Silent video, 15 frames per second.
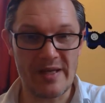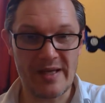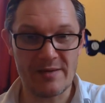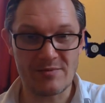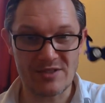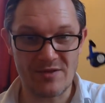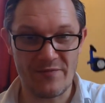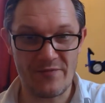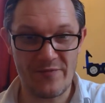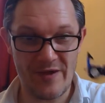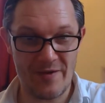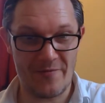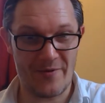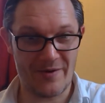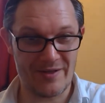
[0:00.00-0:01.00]
able to
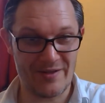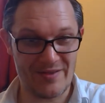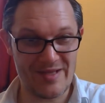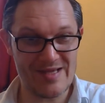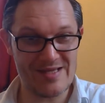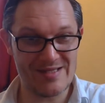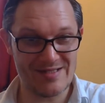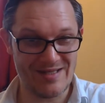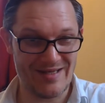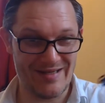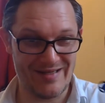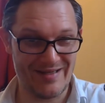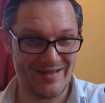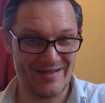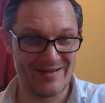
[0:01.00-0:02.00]
fit one of these in
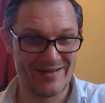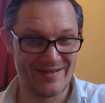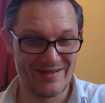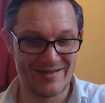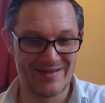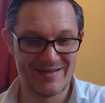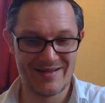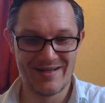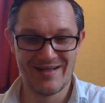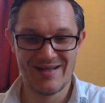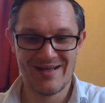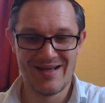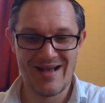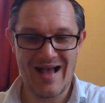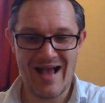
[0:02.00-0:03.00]
it.
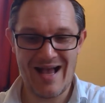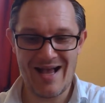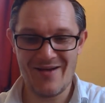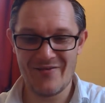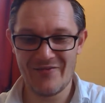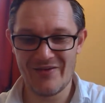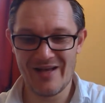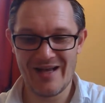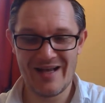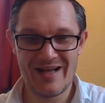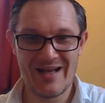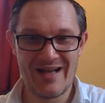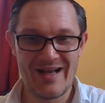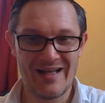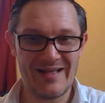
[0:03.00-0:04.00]
And
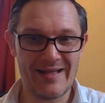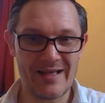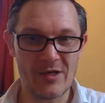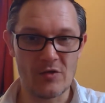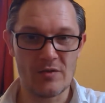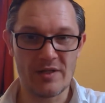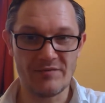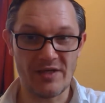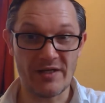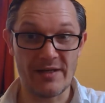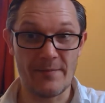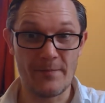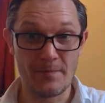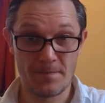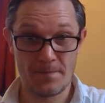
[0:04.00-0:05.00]
there you go. They've done it.
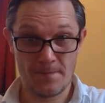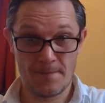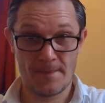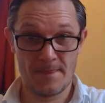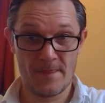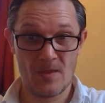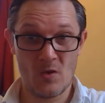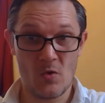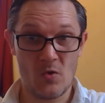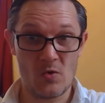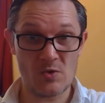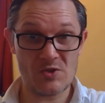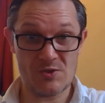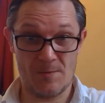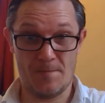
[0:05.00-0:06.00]

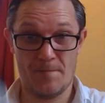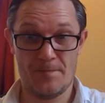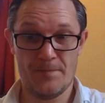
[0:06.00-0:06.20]
Awesome.